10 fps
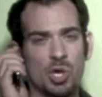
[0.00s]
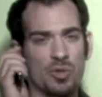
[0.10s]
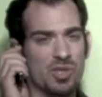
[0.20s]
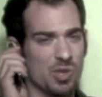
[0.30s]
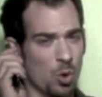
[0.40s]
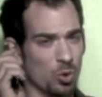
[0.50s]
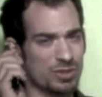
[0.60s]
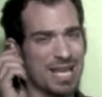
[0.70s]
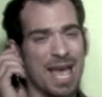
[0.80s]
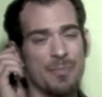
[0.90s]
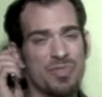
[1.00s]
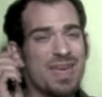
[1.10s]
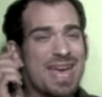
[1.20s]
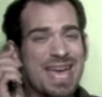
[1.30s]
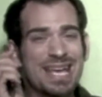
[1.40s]
this whole damn
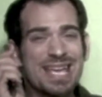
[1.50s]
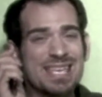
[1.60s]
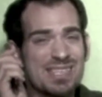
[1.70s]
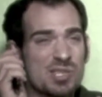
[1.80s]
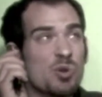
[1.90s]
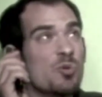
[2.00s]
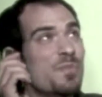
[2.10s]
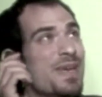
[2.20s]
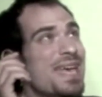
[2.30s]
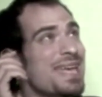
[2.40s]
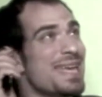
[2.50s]
thing is stupid.